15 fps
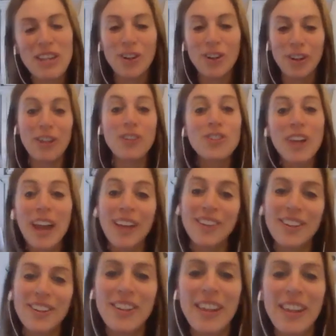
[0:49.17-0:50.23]
in earlier
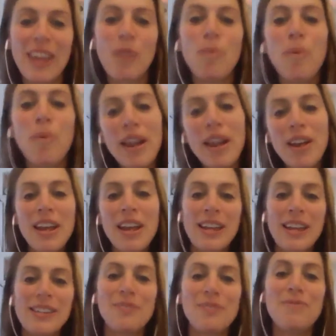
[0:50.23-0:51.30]
childhood, like what
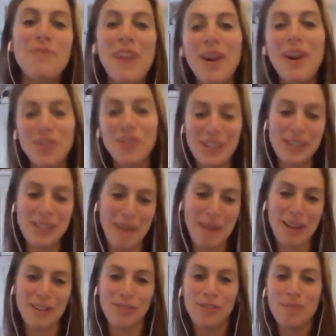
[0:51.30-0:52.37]
is fair to
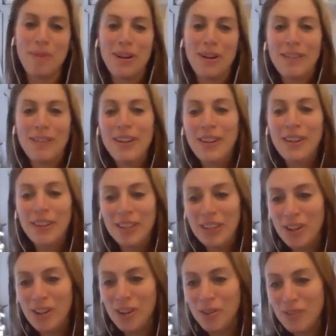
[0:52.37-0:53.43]
expect from our,
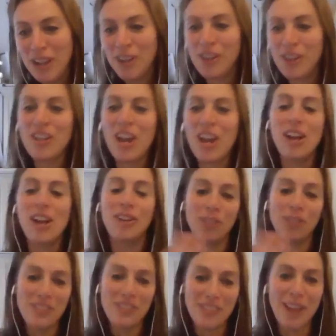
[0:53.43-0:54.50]
younger child
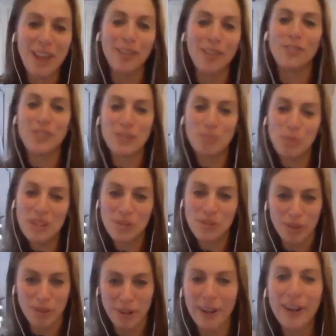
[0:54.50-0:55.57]
versus toddler versus
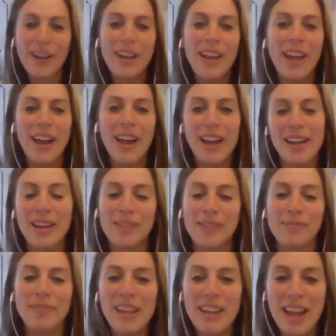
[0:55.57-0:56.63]
preschooler,
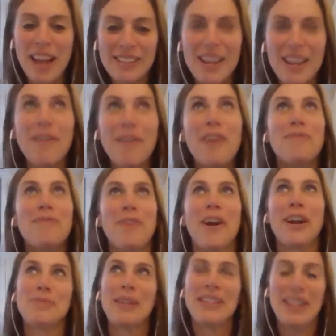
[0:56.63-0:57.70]
and not to have unfair
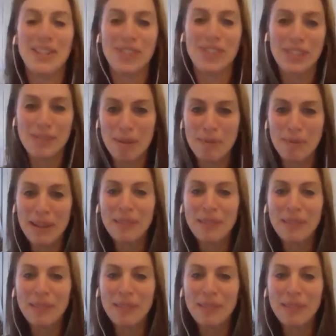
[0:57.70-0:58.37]
expectations, maybe.